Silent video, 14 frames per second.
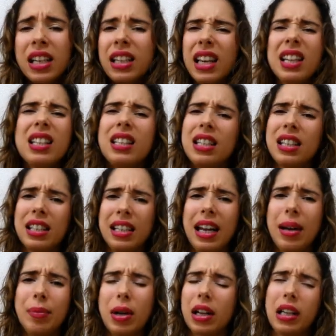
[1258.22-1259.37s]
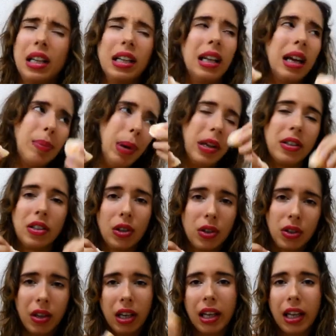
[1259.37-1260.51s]
That isn't to say I'm not going to eat like pasta or
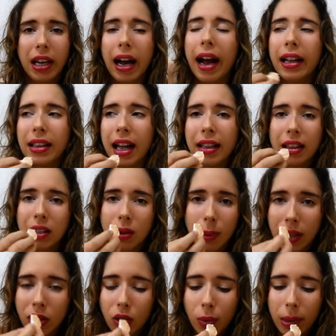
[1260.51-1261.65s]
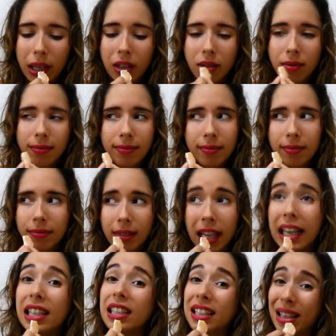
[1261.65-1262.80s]
something. Like, I had that this week too because
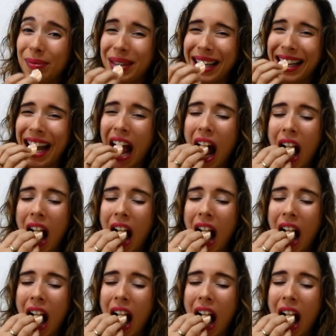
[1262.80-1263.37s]
it's yummy.